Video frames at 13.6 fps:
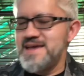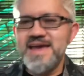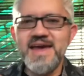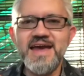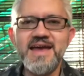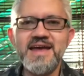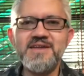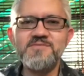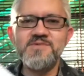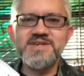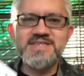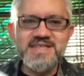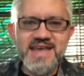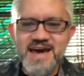and we
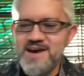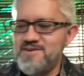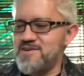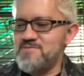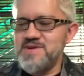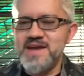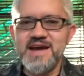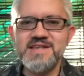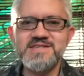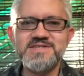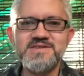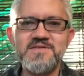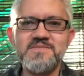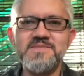sit down and we had
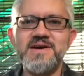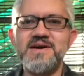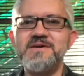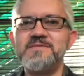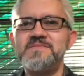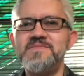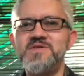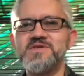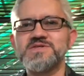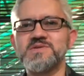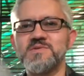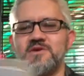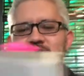some, you know, some